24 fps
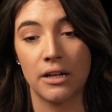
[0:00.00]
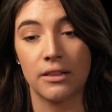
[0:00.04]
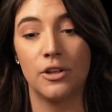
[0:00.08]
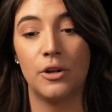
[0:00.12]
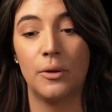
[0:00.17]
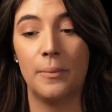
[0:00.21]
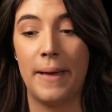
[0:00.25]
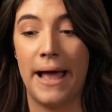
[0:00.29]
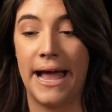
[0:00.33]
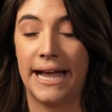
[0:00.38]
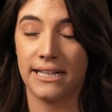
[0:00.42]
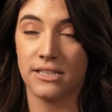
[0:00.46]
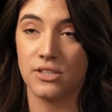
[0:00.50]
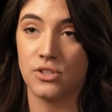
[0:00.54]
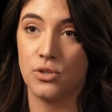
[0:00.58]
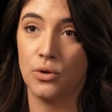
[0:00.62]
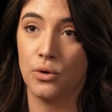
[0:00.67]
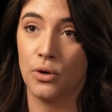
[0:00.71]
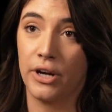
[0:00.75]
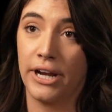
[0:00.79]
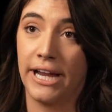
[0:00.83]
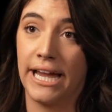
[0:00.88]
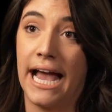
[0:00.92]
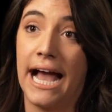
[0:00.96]
a little
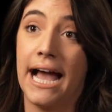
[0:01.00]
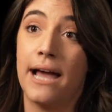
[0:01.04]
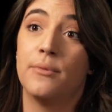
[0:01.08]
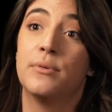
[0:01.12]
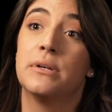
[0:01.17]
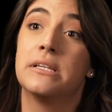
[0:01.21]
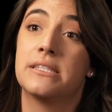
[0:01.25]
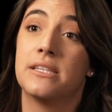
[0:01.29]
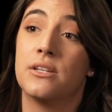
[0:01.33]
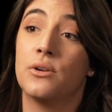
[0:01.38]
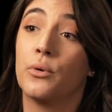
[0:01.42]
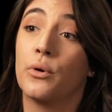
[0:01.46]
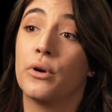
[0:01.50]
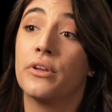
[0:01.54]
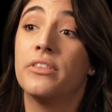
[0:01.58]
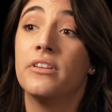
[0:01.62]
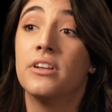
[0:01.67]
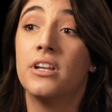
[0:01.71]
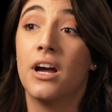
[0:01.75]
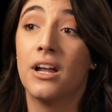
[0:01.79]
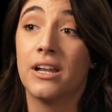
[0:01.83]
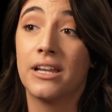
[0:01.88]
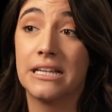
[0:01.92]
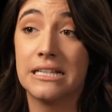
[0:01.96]
backstory, I was an
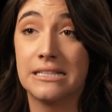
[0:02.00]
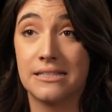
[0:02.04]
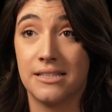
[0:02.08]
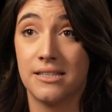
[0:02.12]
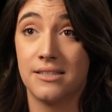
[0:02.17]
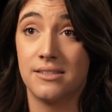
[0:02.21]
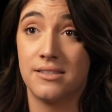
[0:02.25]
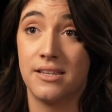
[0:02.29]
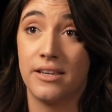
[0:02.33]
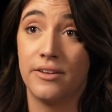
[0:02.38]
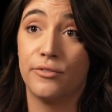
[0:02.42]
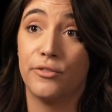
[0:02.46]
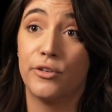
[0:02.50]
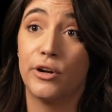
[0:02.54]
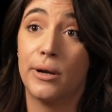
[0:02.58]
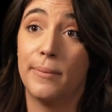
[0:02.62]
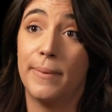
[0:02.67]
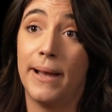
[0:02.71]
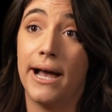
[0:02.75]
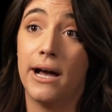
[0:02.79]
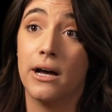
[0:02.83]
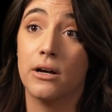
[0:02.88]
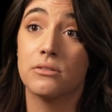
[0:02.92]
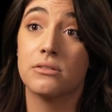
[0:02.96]
orthodontic assistant for
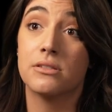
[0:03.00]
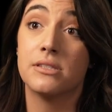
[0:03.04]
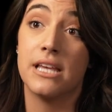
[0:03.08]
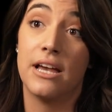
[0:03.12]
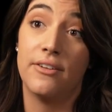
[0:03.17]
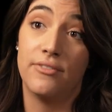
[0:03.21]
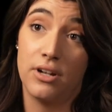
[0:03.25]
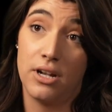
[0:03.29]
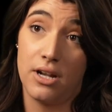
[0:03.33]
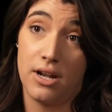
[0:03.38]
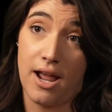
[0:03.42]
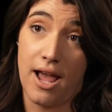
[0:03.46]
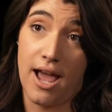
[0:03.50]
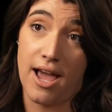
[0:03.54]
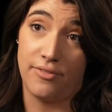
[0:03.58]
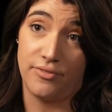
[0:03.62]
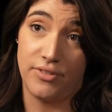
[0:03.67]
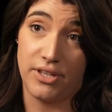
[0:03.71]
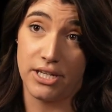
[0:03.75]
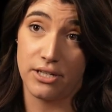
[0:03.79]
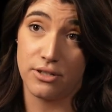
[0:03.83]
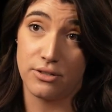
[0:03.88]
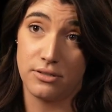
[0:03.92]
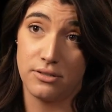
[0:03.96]
about
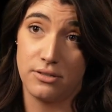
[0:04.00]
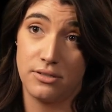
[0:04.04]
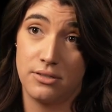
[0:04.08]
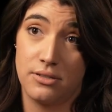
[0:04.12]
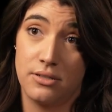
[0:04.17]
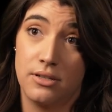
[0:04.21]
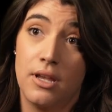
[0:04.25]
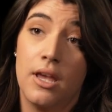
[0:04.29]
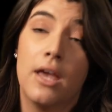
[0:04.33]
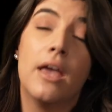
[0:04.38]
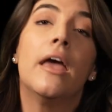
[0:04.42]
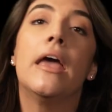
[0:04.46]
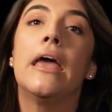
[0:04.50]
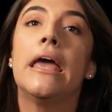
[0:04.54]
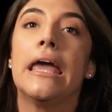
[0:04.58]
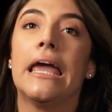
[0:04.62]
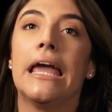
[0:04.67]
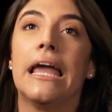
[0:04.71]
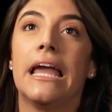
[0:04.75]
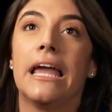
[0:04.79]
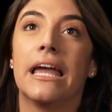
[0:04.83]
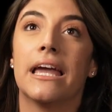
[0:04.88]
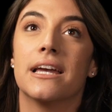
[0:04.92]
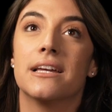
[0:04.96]
7.5 years.
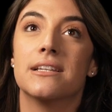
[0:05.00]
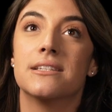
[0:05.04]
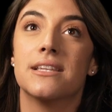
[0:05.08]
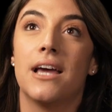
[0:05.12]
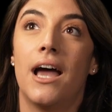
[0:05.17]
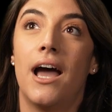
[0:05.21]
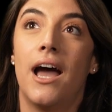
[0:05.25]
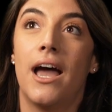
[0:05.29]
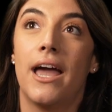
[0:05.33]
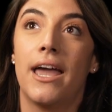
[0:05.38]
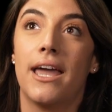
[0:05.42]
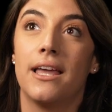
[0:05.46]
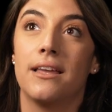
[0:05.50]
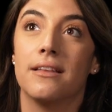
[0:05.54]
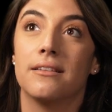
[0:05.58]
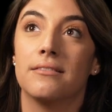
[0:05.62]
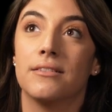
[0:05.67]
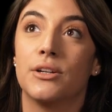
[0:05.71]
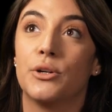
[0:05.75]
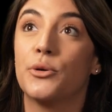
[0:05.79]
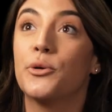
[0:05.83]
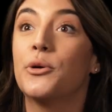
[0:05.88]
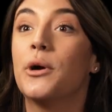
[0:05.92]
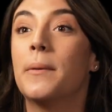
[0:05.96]
And I
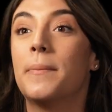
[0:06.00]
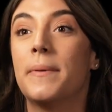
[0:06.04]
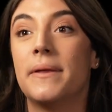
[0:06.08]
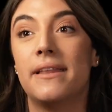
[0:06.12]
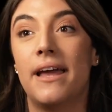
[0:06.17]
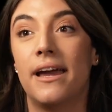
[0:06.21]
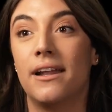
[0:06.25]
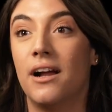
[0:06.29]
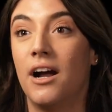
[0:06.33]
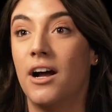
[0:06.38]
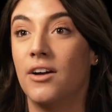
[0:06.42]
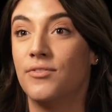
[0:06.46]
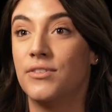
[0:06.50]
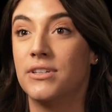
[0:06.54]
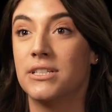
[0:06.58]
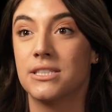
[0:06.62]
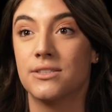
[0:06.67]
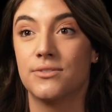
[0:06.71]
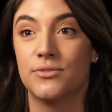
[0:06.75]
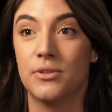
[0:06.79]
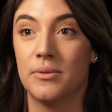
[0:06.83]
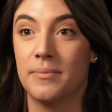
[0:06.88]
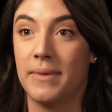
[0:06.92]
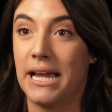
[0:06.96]
grew up in that
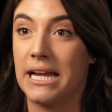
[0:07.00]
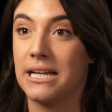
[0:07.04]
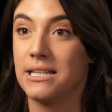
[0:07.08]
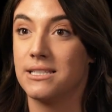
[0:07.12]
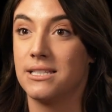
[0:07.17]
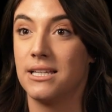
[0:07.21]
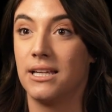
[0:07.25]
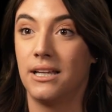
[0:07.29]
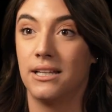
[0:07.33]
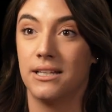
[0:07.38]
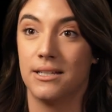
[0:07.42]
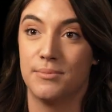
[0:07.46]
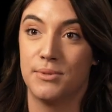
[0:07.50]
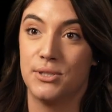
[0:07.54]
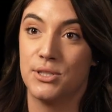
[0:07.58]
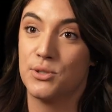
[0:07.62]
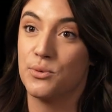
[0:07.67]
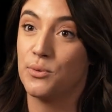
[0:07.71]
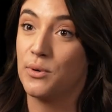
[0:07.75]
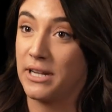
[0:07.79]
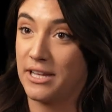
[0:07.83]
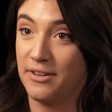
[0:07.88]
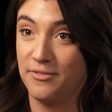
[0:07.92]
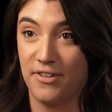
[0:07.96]
office from 18 up to
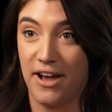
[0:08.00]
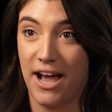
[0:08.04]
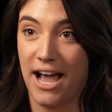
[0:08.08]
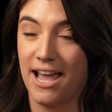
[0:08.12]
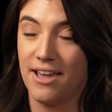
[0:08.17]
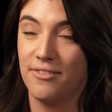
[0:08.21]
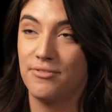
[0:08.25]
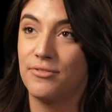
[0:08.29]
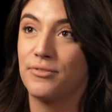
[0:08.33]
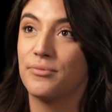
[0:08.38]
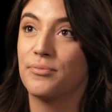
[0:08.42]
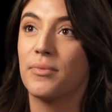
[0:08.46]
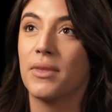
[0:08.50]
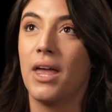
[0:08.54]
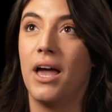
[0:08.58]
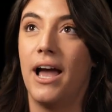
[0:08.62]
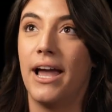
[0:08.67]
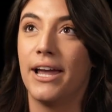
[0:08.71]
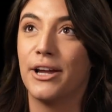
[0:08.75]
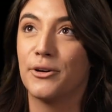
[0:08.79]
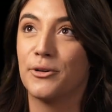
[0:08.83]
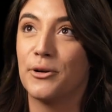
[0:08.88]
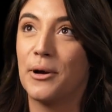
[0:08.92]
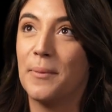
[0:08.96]
25.
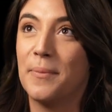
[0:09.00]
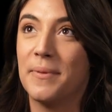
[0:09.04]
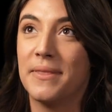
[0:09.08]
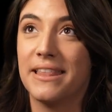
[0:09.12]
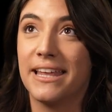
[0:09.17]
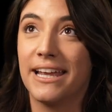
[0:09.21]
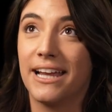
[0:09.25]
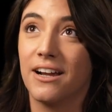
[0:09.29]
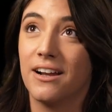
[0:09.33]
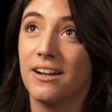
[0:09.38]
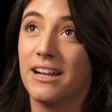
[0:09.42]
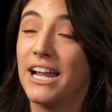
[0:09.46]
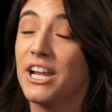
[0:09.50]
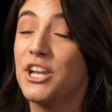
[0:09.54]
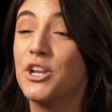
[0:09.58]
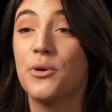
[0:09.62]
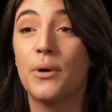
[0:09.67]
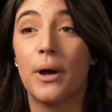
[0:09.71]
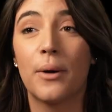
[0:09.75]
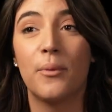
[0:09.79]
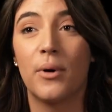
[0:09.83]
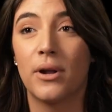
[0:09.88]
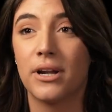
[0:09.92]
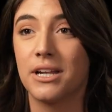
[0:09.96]
I grew up in there and I knew
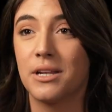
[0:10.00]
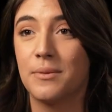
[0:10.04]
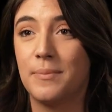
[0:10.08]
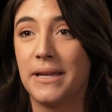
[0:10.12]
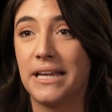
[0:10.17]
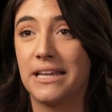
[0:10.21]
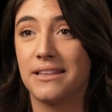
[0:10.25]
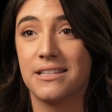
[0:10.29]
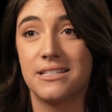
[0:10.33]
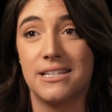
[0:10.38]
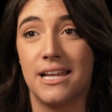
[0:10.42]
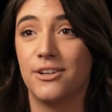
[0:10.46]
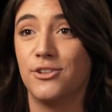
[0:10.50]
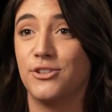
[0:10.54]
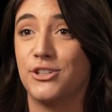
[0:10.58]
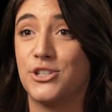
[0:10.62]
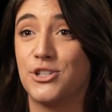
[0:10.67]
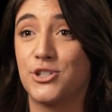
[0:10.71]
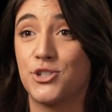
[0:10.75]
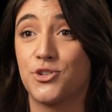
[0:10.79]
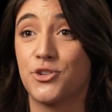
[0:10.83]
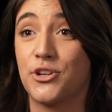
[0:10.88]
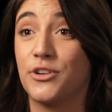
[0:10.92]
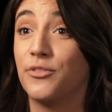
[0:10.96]
I wanted to be in the dental
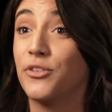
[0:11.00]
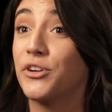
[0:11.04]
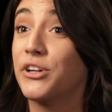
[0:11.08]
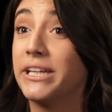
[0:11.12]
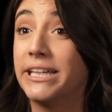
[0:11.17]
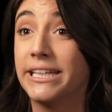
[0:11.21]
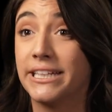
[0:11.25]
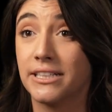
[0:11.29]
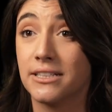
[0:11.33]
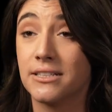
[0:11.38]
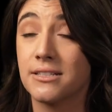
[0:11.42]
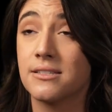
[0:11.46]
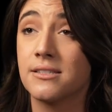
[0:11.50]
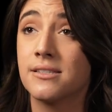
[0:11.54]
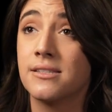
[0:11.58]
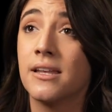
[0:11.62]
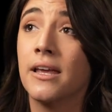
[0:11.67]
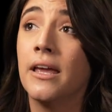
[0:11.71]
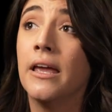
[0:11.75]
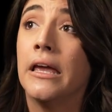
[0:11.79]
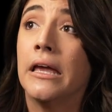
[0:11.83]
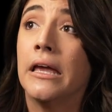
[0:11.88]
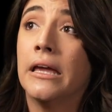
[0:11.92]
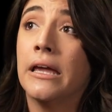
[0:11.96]
industry for years.
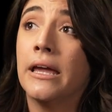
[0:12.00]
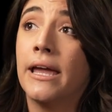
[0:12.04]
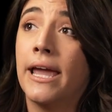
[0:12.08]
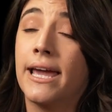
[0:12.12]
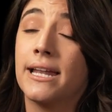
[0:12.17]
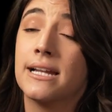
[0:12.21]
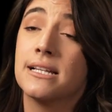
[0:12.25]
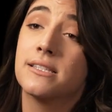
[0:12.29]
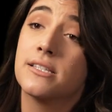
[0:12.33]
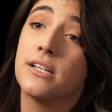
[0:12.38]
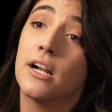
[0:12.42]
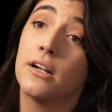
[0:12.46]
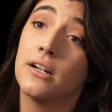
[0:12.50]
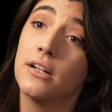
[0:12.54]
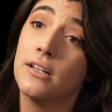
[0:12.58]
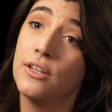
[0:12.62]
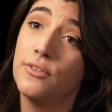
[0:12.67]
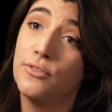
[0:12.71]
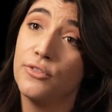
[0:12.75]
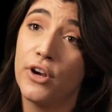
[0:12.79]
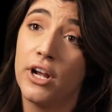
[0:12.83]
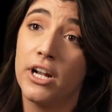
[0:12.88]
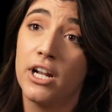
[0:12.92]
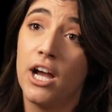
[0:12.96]
And I started in
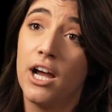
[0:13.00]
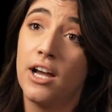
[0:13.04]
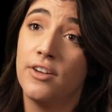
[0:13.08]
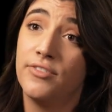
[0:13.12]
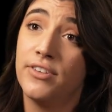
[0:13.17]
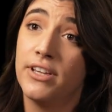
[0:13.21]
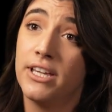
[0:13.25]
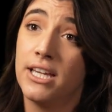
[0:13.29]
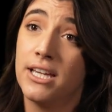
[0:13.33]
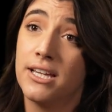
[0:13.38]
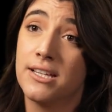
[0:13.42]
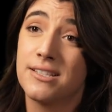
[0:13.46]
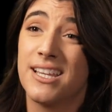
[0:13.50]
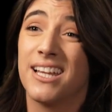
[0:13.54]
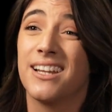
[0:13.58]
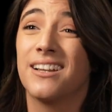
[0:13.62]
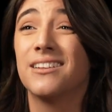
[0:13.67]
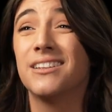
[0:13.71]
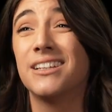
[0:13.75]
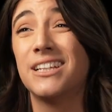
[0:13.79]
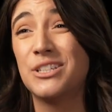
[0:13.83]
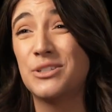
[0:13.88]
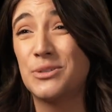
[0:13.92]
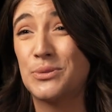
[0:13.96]
the front office, I'd
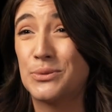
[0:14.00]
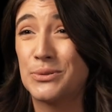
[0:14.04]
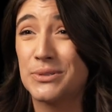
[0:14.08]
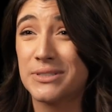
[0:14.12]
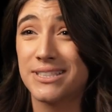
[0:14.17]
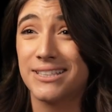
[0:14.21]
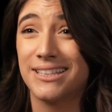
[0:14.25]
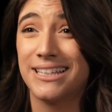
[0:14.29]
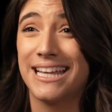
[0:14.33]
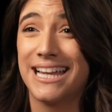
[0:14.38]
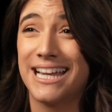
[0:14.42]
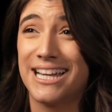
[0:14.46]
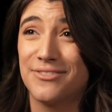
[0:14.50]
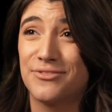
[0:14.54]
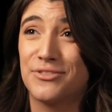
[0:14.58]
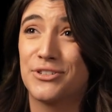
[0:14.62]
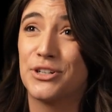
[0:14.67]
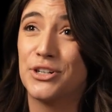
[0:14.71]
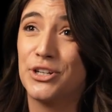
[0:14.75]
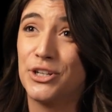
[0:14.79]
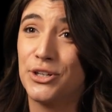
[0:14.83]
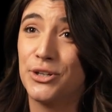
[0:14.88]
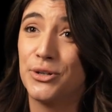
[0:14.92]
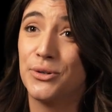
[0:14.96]
clean tools in the
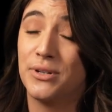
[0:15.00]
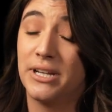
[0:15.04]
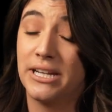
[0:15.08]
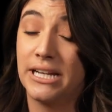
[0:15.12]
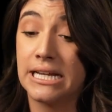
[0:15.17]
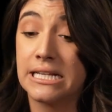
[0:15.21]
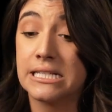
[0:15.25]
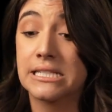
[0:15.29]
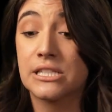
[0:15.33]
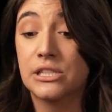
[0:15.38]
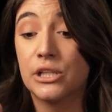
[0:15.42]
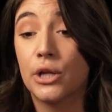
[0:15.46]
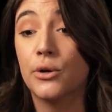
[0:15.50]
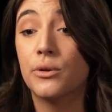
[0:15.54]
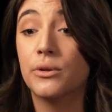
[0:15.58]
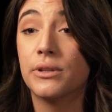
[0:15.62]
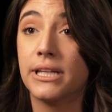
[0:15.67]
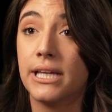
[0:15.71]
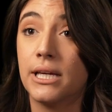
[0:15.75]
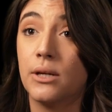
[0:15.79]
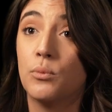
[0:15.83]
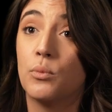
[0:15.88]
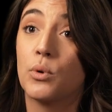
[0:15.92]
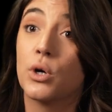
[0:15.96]
afternoon, and I
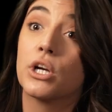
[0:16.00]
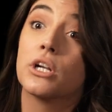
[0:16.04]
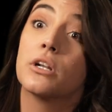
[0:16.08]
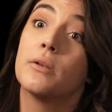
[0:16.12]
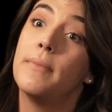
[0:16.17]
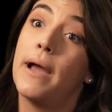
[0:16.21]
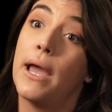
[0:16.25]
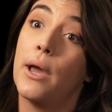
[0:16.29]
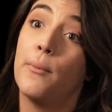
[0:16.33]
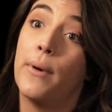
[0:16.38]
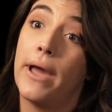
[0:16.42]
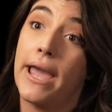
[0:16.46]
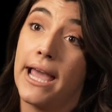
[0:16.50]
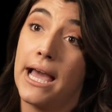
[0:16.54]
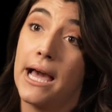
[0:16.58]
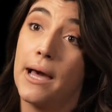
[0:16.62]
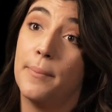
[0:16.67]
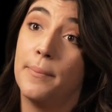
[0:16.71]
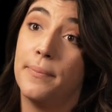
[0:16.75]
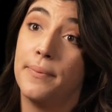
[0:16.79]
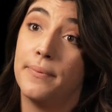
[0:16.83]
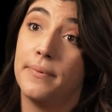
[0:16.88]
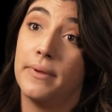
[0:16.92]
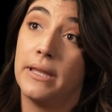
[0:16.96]
slowly worked my way
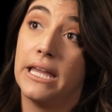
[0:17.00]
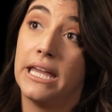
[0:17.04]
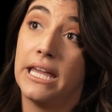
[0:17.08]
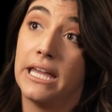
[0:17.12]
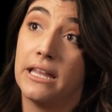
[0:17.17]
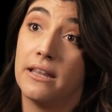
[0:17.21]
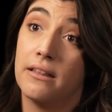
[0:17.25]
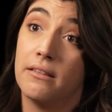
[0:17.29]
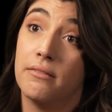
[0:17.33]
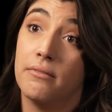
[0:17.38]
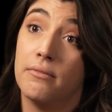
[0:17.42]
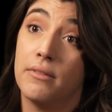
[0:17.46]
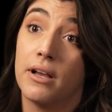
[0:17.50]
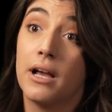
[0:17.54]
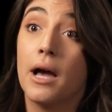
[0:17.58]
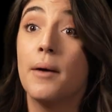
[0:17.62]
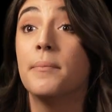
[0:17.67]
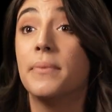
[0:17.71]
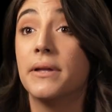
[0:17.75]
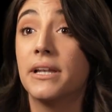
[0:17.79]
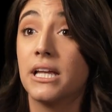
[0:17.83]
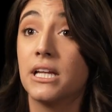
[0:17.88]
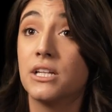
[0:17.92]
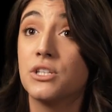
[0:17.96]
up in the
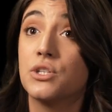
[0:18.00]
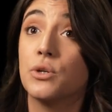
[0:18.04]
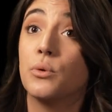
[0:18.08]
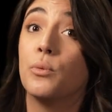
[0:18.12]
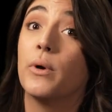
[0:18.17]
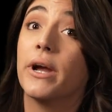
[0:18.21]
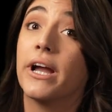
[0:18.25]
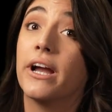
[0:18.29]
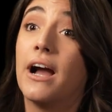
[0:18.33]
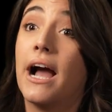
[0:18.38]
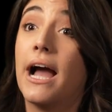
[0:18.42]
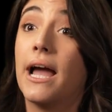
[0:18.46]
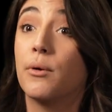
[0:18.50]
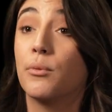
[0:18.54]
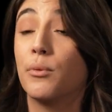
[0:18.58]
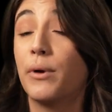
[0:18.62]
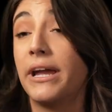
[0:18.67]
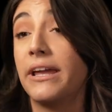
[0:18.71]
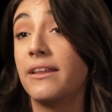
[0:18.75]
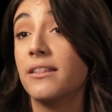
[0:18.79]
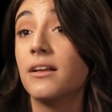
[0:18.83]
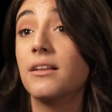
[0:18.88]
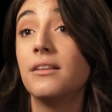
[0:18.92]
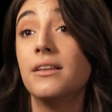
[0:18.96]
company to where I
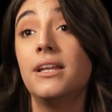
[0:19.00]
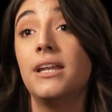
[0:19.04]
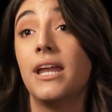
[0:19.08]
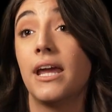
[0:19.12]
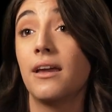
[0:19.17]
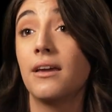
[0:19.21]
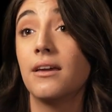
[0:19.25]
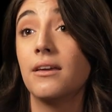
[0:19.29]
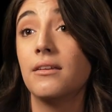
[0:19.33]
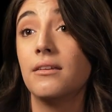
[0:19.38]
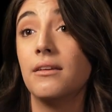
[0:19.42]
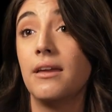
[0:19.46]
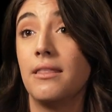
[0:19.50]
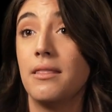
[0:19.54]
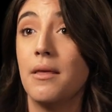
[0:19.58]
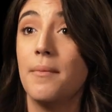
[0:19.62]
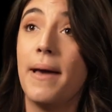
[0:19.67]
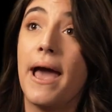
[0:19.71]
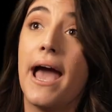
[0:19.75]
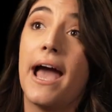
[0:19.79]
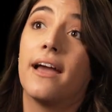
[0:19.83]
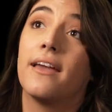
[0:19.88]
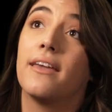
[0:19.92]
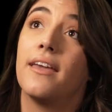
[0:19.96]
ran the clinic in the
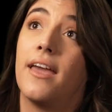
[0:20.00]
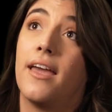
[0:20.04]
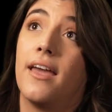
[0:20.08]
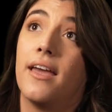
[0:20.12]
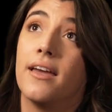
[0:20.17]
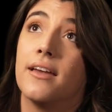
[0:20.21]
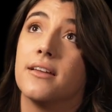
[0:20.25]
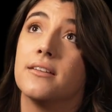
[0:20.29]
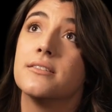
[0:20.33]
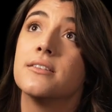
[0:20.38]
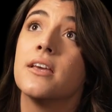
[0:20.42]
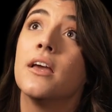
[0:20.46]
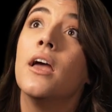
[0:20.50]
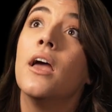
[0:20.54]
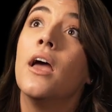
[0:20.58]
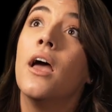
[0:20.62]
back. And